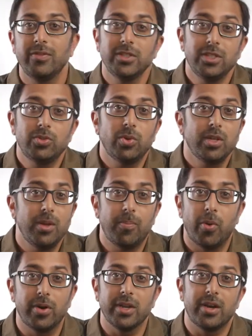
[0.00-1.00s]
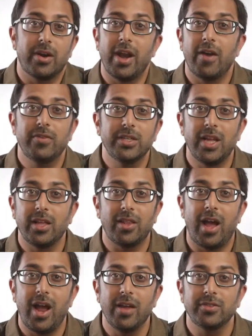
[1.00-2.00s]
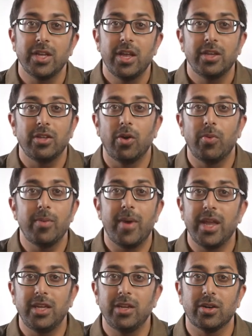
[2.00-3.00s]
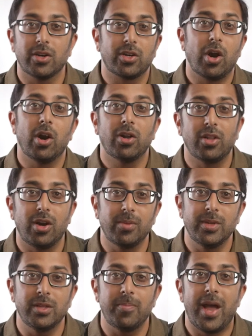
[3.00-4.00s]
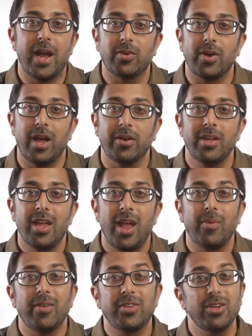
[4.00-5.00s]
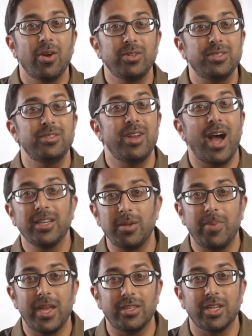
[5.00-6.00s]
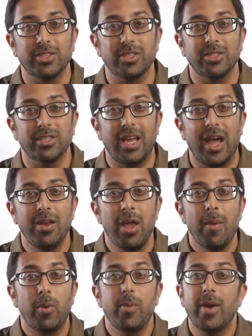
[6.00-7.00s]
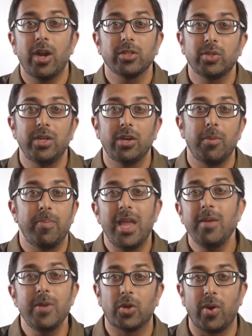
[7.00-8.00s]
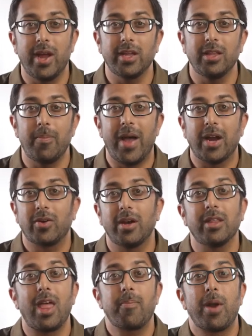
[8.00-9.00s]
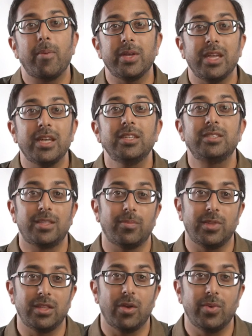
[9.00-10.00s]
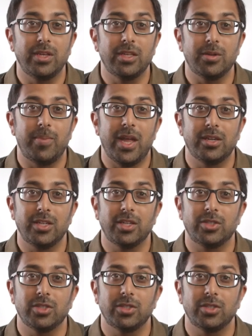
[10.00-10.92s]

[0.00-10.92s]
This is really important in our everyday lives. You know, we might hear a car alarm in the background, and we have to know not to pay attention to that, but we might also hear hear a baby crying in the background, and that probably is something that we need to pay attention